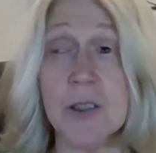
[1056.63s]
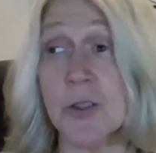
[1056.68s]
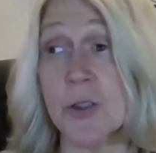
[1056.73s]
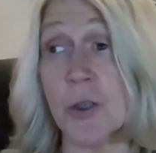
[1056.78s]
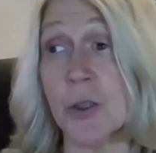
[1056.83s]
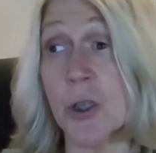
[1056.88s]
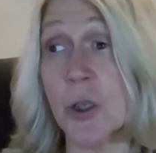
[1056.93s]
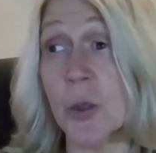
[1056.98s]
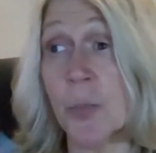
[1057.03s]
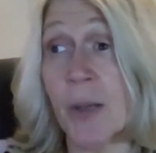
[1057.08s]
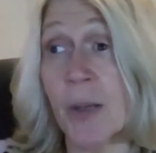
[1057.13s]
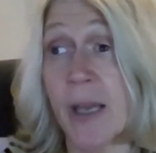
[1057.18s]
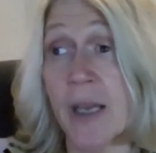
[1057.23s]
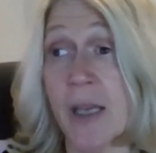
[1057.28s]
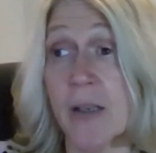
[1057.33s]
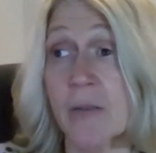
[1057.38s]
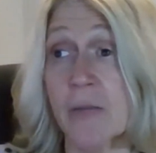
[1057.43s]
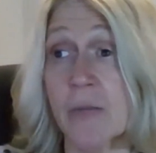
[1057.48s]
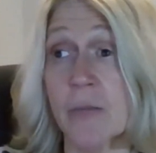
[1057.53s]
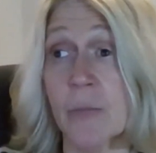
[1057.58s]
So you're
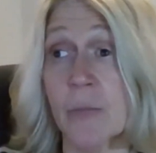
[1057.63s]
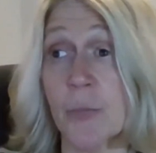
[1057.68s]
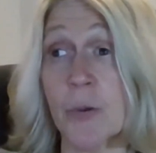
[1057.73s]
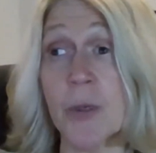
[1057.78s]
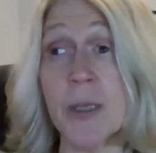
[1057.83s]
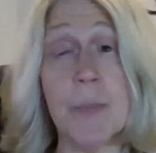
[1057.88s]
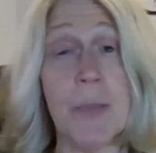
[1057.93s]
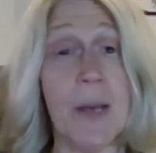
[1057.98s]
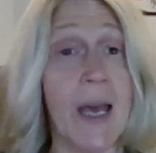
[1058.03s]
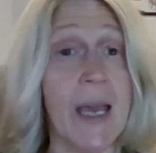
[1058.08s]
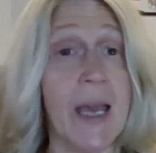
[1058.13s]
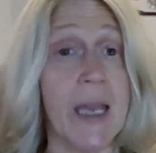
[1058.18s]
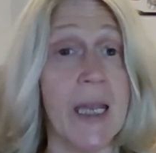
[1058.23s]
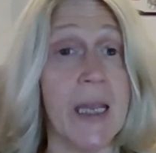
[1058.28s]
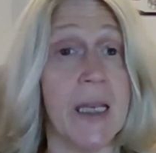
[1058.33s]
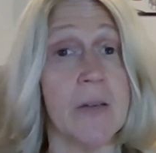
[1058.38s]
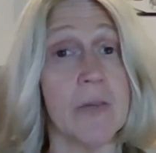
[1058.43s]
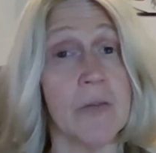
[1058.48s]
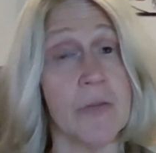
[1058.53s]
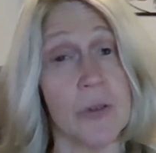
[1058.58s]

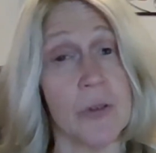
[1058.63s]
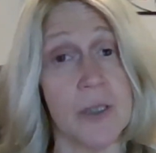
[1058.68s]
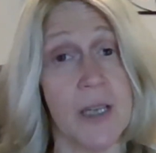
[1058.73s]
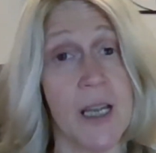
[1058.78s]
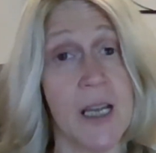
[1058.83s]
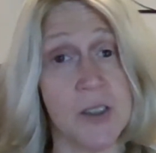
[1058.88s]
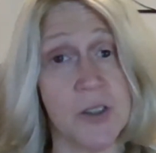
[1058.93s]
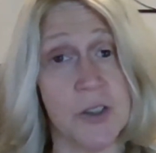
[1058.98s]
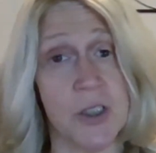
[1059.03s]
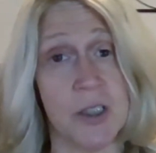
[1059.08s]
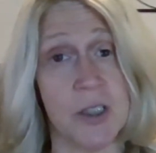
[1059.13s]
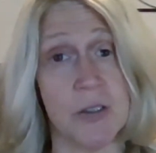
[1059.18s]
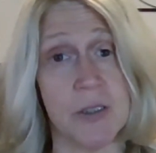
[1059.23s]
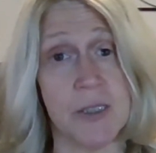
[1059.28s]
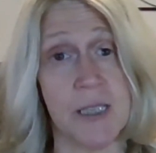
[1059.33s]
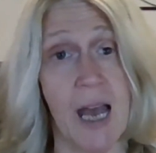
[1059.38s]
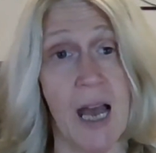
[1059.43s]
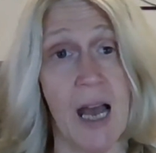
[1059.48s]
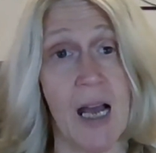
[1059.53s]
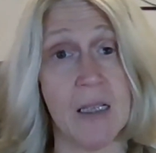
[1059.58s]
prepaying for next
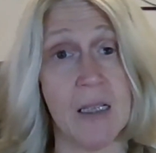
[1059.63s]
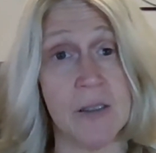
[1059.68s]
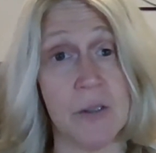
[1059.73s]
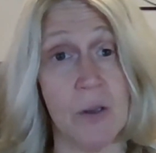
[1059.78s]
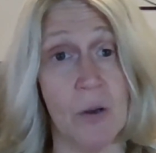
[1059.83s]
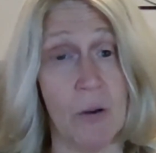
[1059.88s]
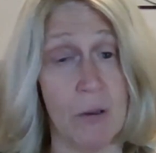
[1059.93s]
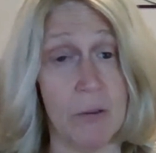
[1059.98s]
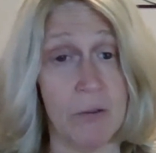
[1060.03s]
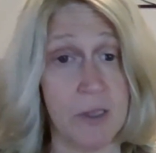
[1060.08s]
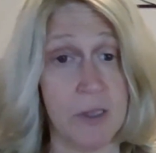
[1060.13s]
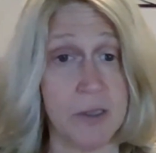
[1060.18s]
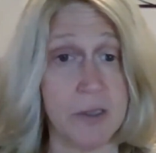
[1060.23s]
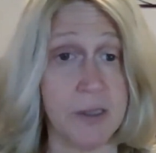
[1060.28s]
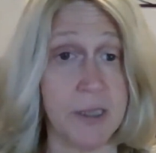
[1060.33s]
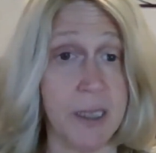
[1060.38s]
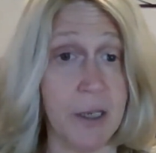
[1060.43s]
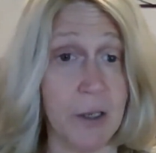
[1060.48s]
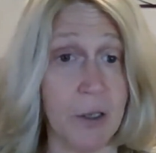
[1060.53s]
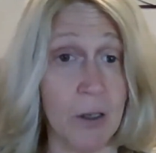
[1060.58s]
year's tax on
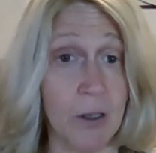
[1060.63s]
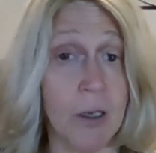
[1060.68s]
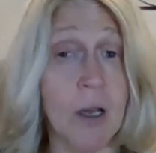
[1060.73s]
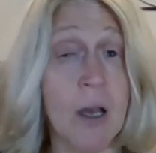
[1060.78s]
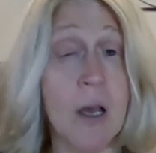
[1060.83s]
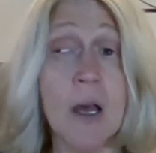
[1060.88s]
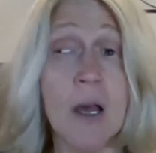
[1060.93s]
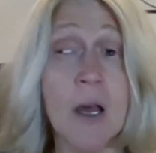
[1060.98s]
this year.